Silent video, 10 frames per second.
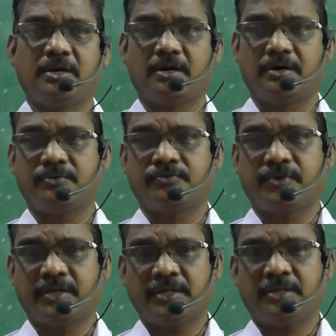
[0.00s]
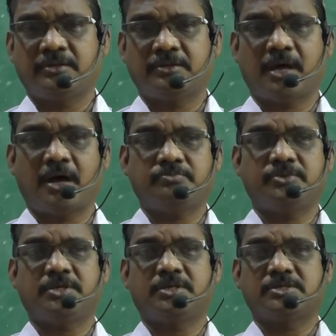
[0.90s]
When the
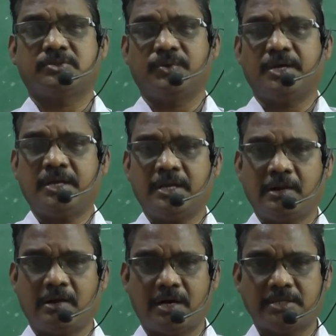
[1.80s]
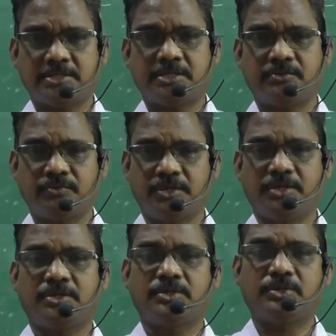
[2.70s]
object is very large, we
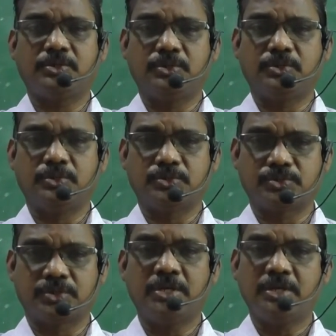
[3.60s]
need to use